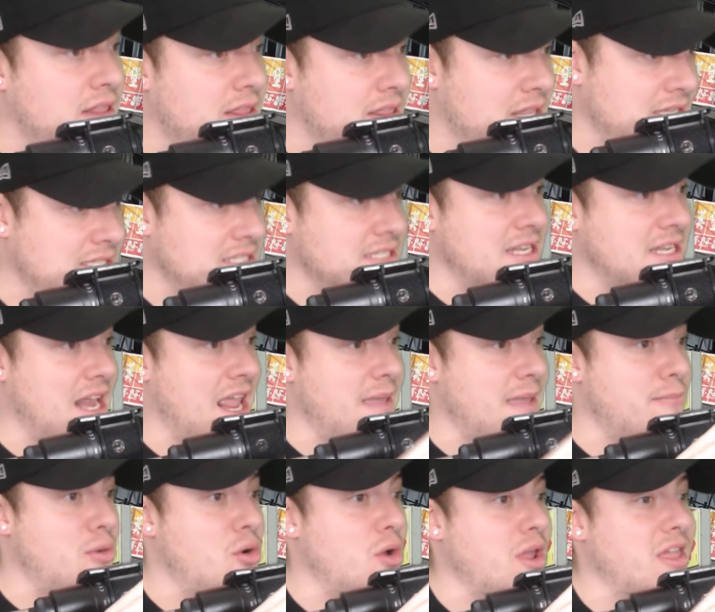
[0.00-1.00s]
This is an
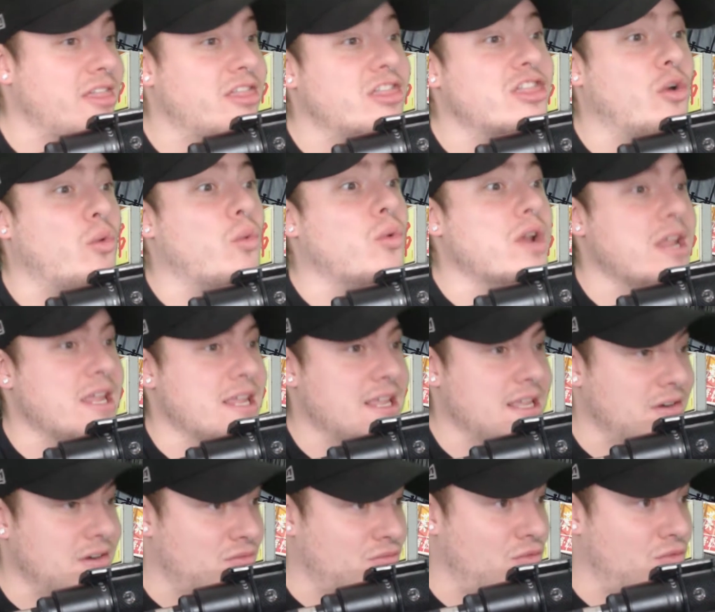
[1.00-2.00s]
8.3,
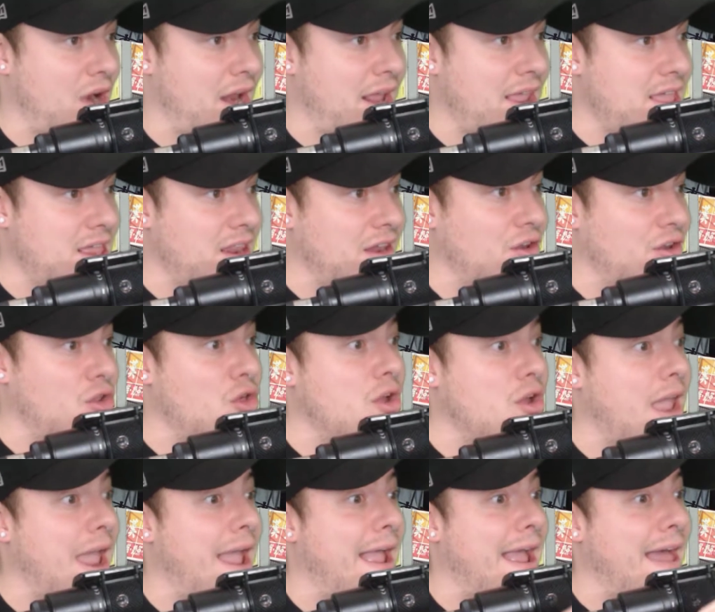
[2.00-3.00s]
right?
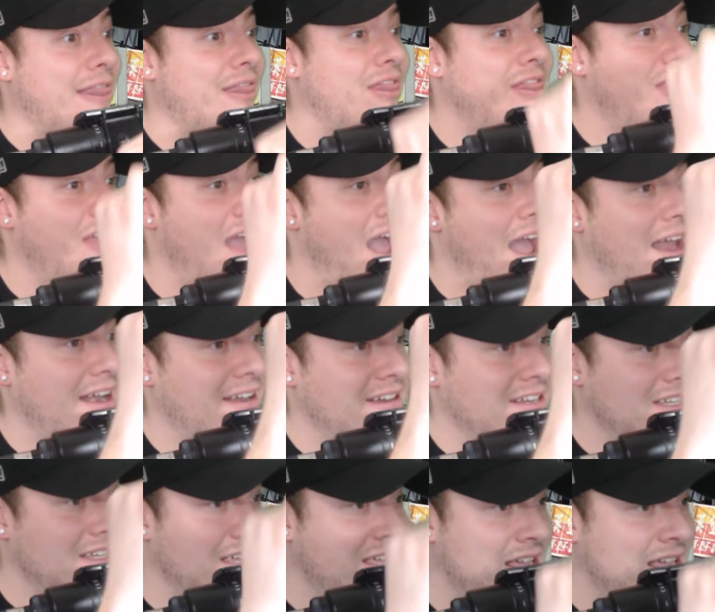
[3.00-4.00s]
Look at that.
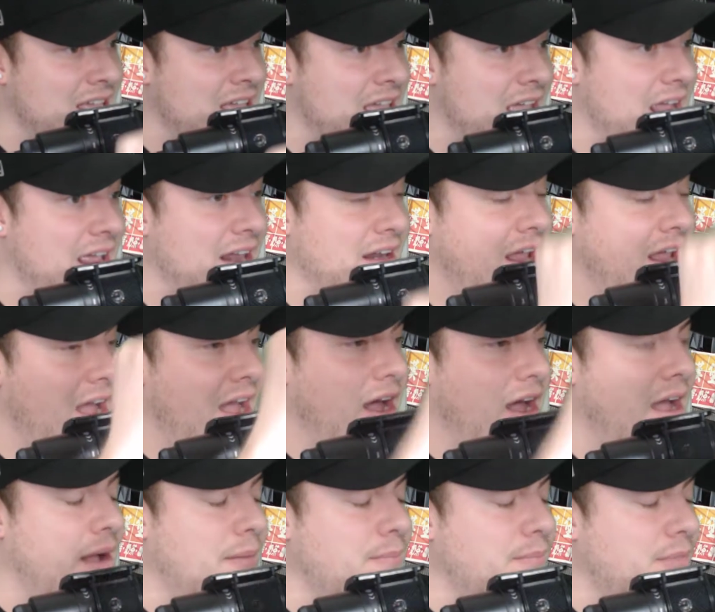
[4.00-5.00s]
And
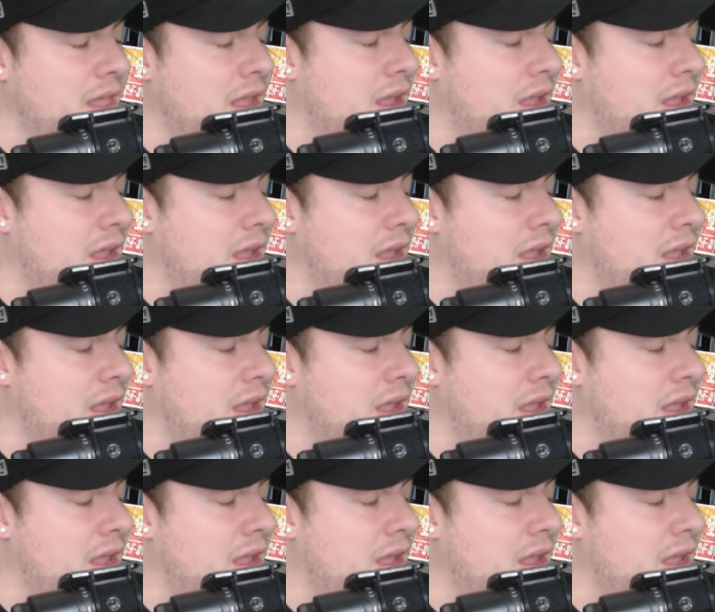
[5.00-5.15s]
I